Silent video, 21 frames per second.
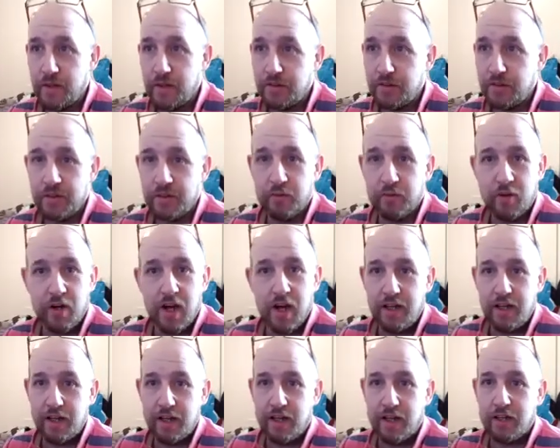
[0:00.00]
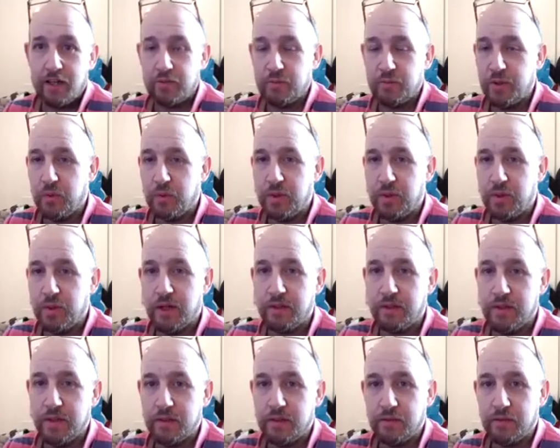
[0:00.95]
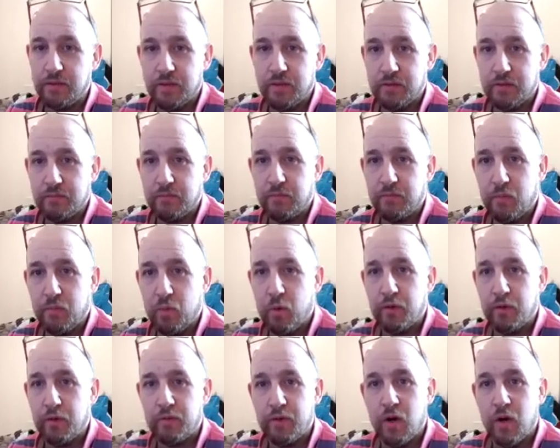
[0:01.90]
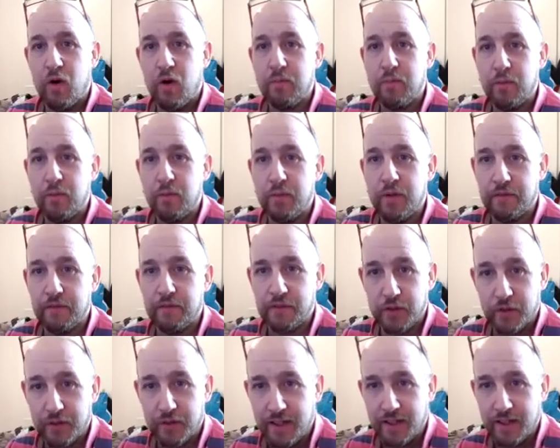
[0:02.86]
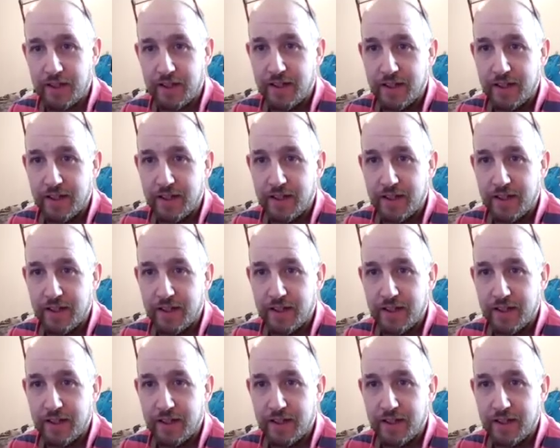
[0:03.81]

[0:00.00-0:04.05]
Jim Crowley, again, as we all know, you know, more than reliable enough jockey.